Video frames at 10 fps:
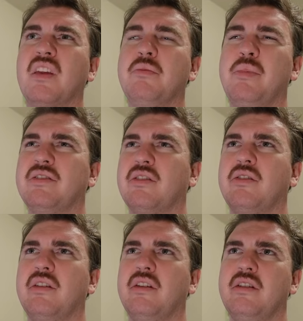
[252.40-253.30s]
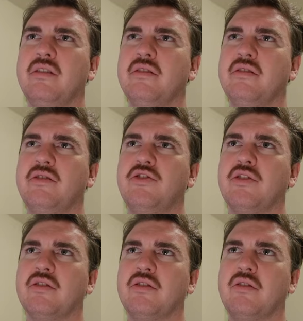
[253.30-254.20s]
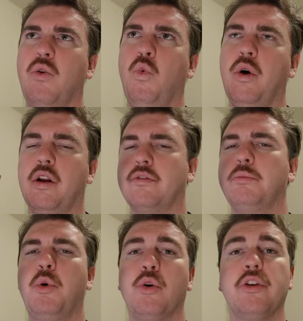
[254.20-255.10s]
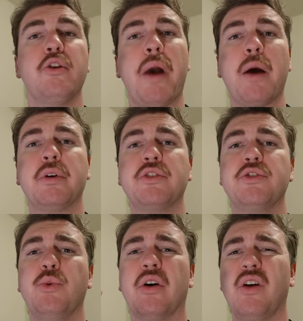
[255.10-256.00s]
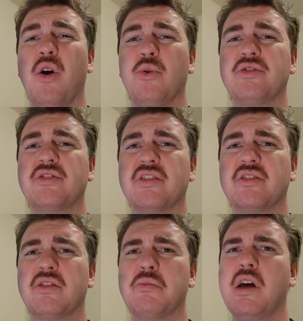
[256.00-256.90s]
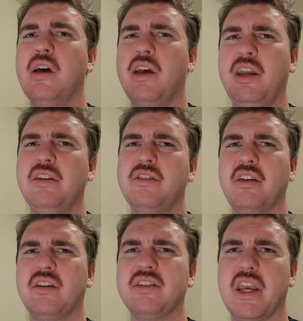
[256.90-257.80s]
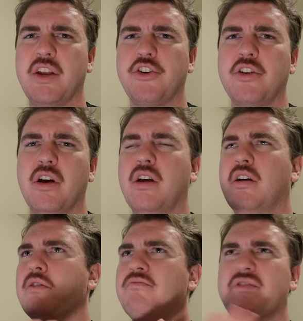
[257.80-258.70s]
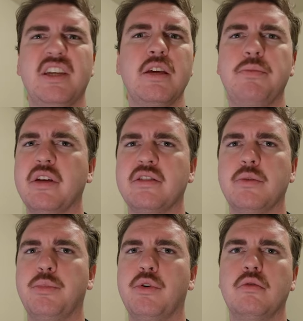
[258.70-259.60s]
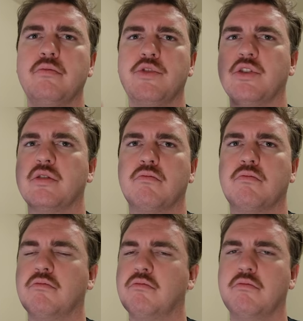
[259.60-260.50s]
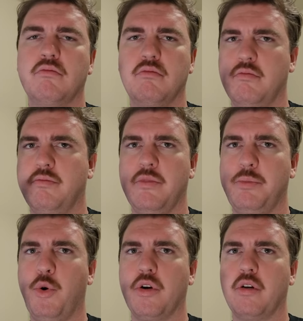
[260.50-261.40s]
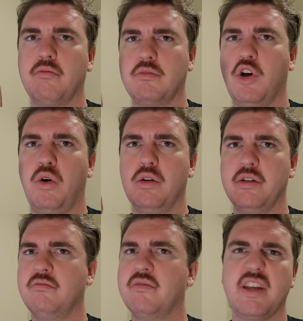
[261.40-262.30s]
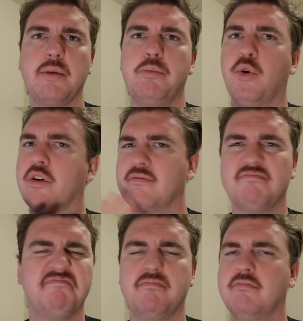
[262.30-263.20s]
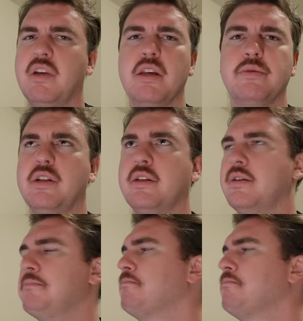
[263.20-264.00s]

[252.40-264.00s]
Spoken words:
basically is just whatever port you're mapping to on the host system into the container. To keep things simple, just the port, same port, keeps it easy.